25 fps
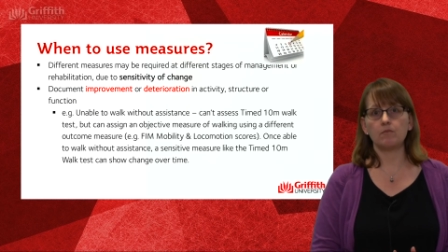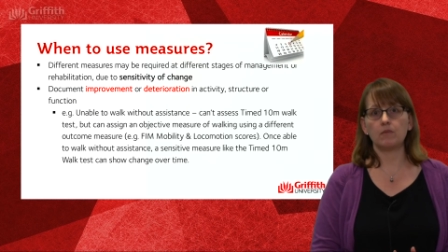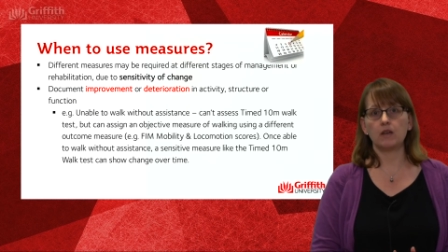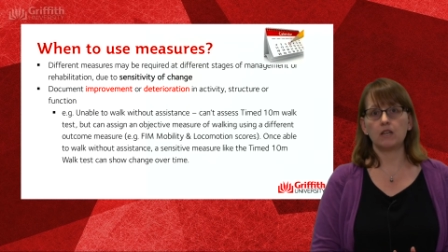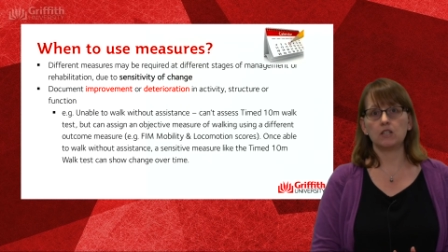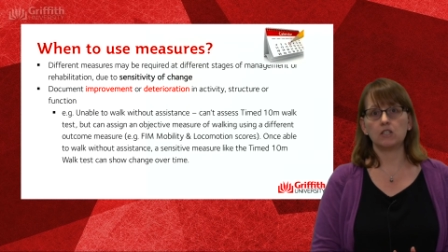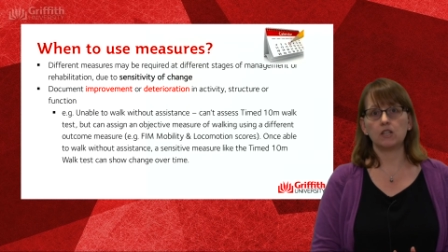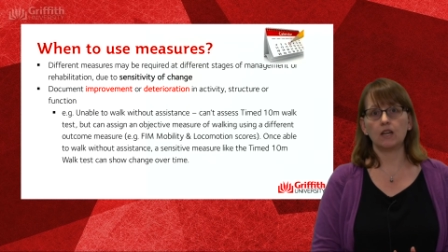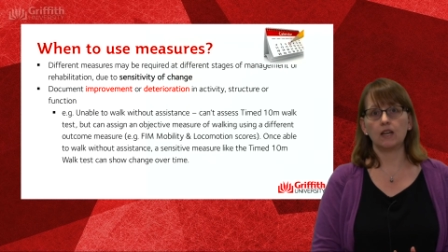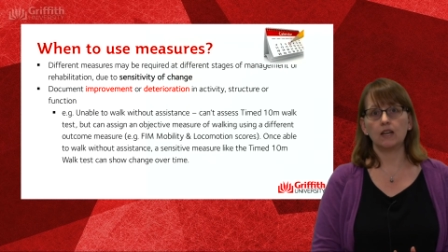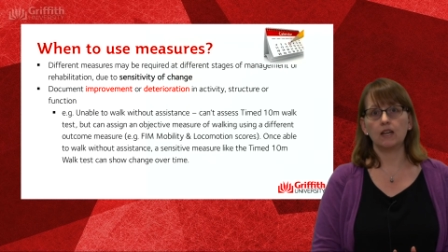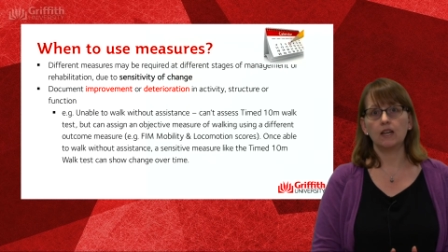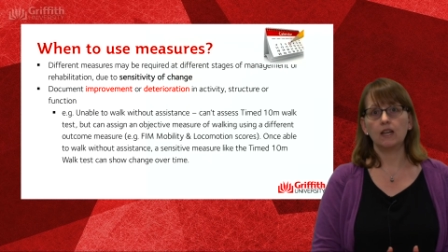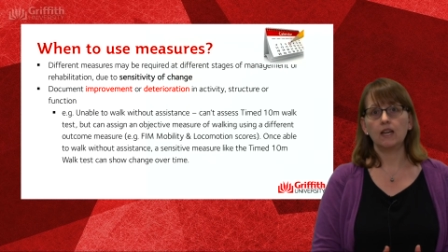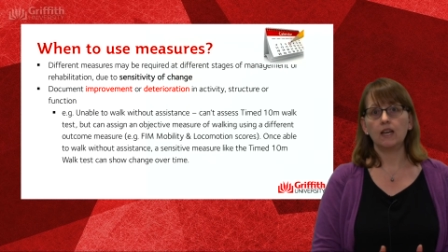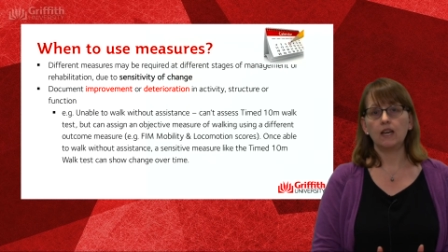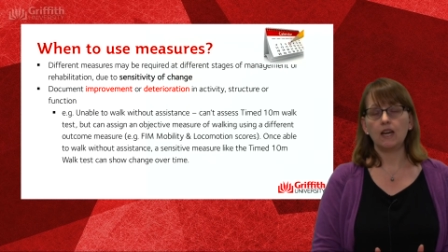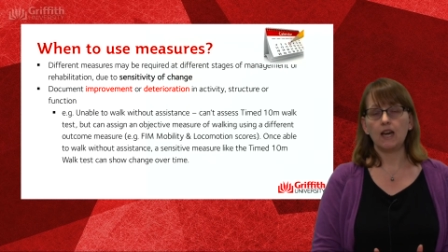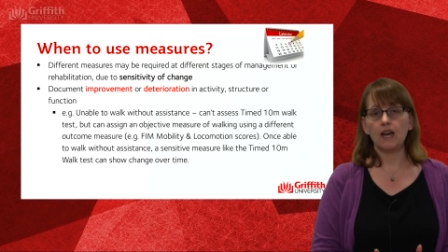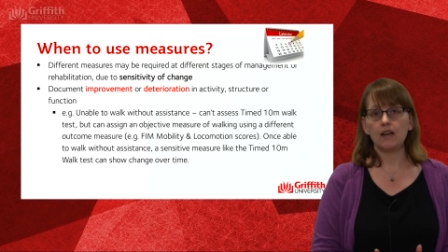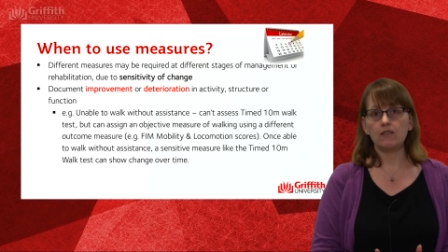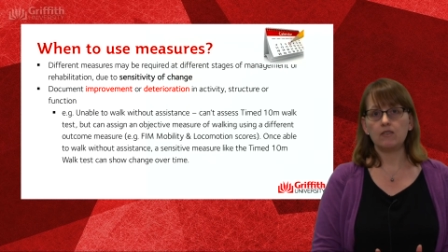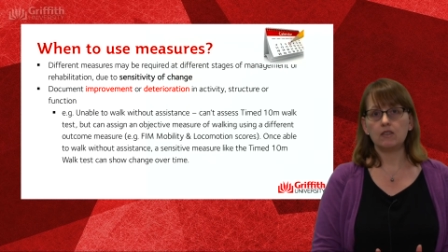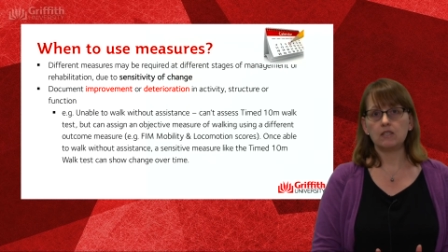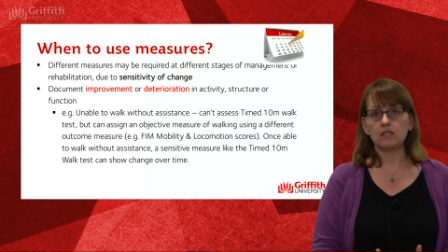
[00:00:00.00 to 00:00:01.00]
measure.
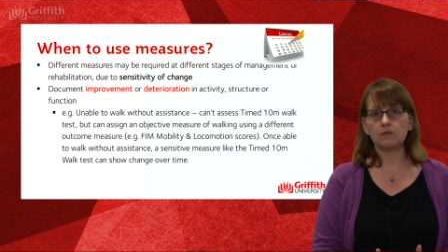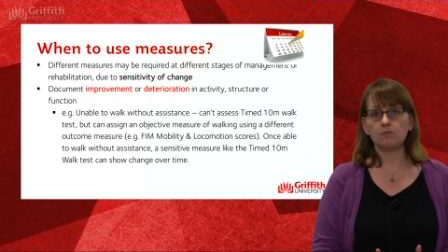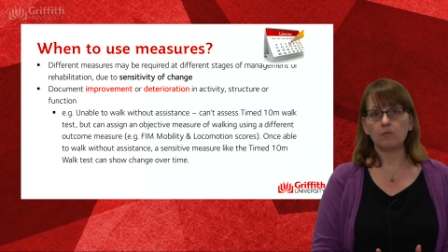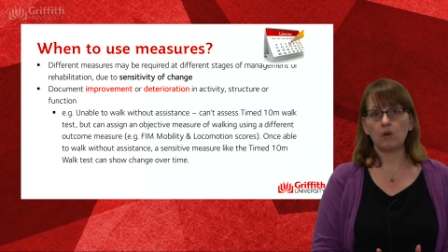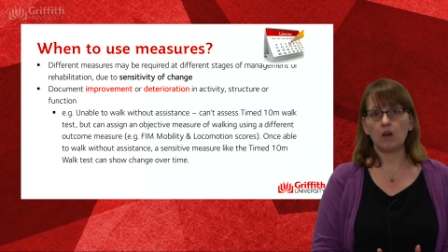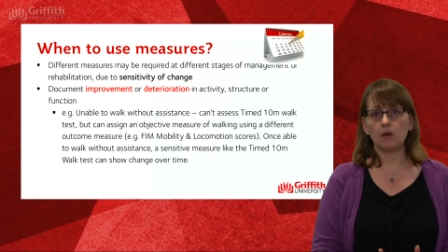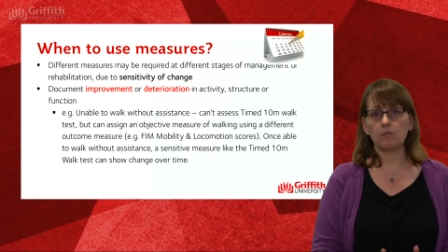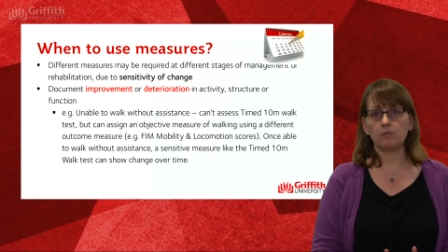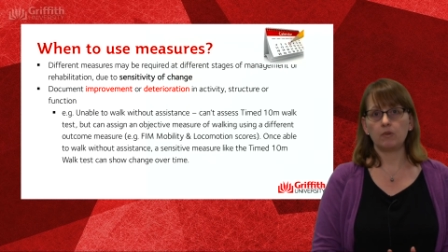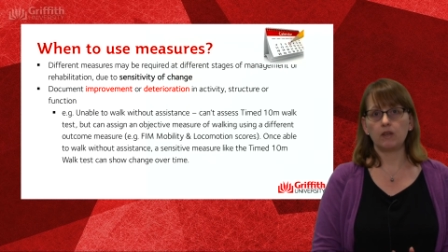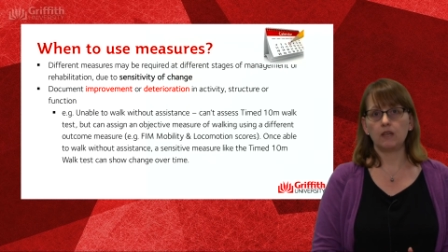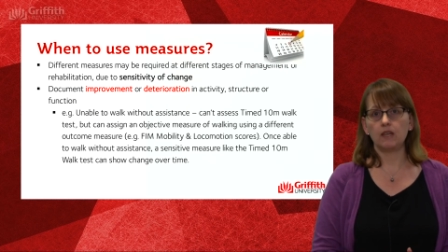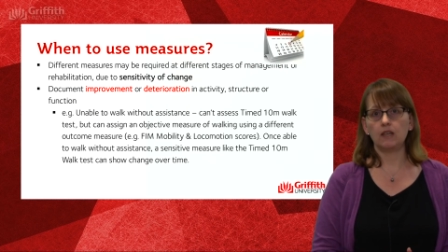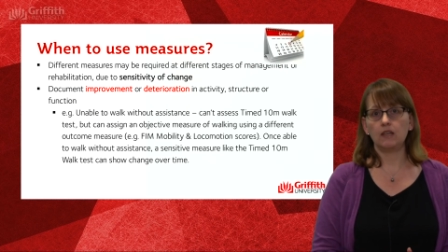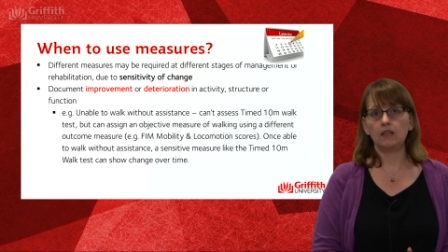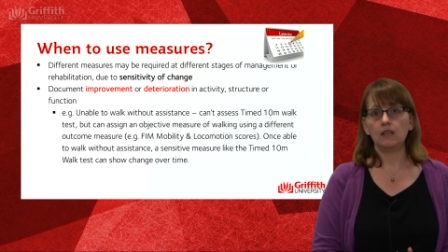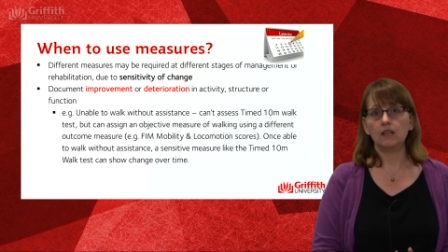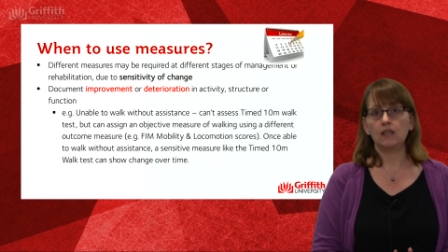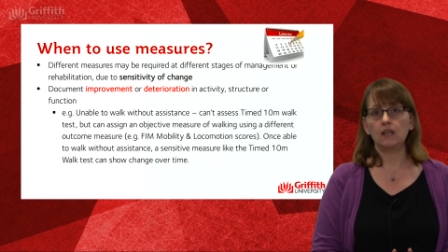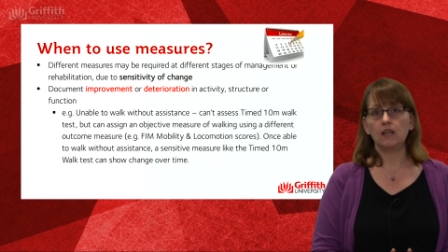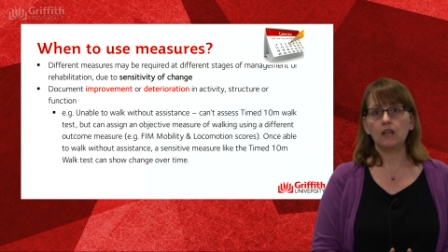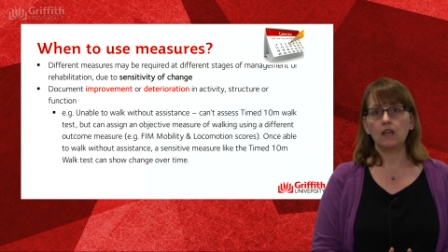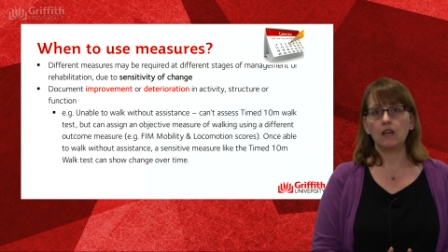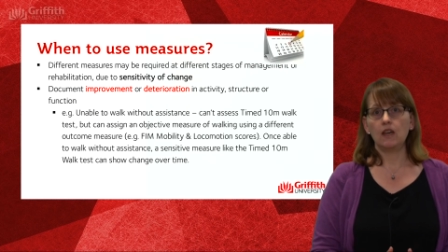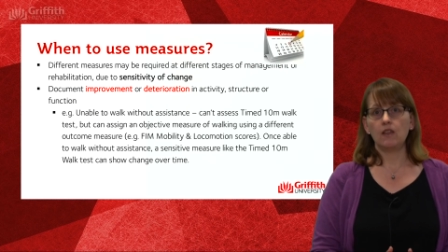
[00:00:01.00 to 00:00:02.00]
And this might be
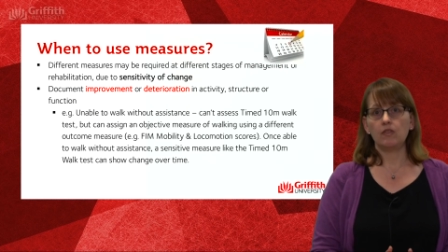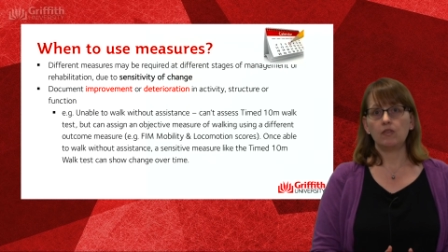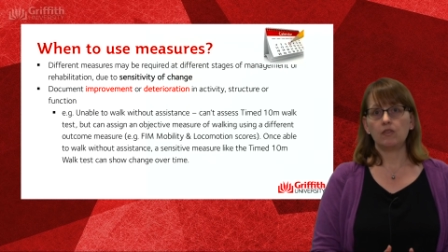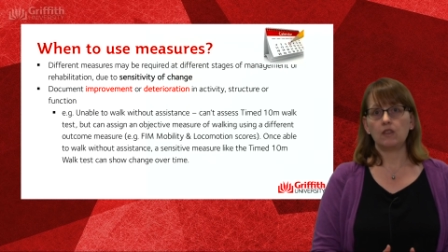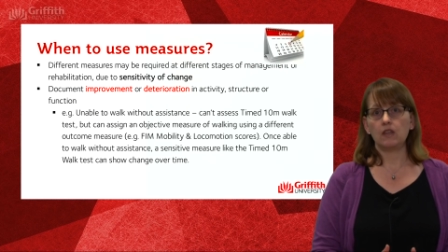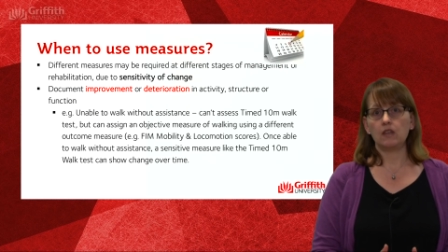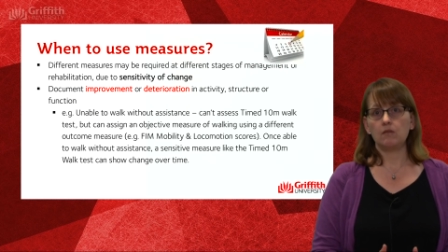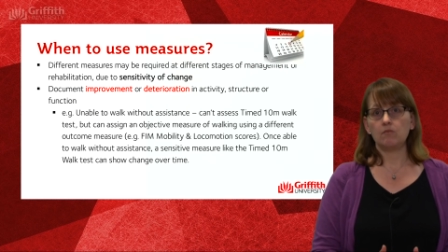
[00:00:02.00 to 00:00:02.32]
the